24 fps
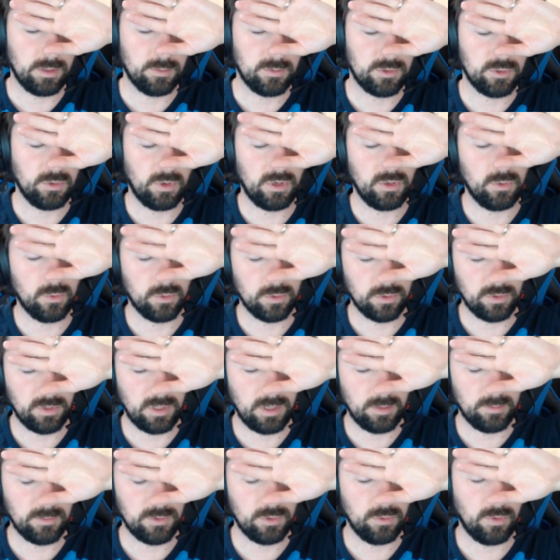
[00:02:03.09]
Do I order
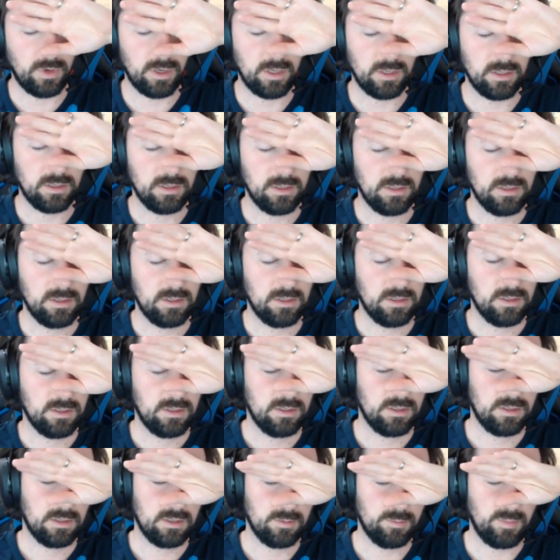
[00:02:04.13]
them? Do I
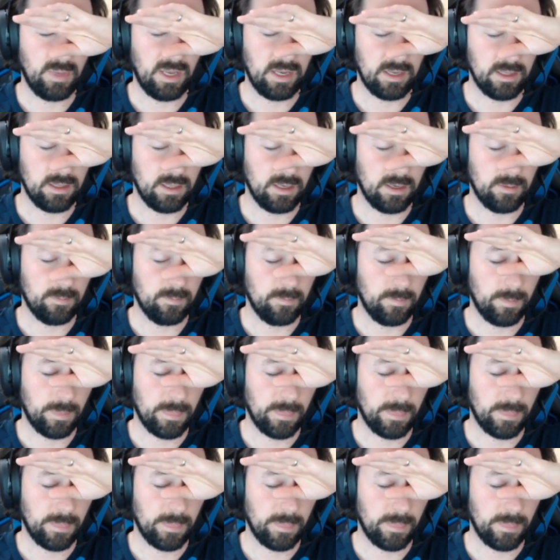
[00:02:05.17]
beg them?